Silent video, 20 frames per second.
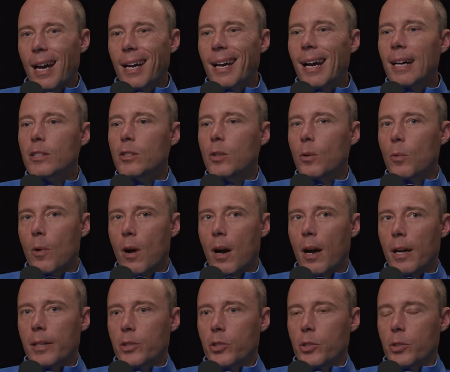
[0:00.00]
I got to
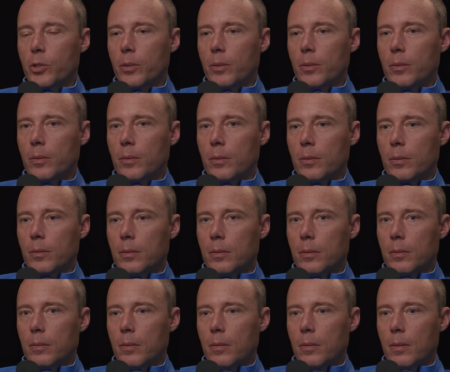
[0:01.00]
watch
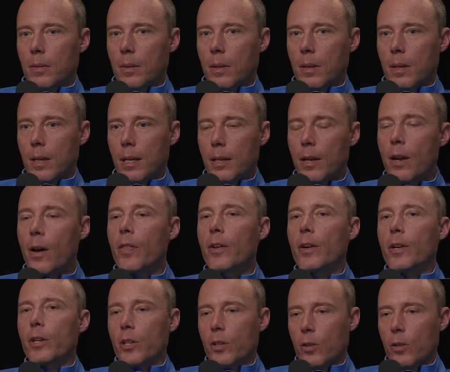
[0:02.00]
another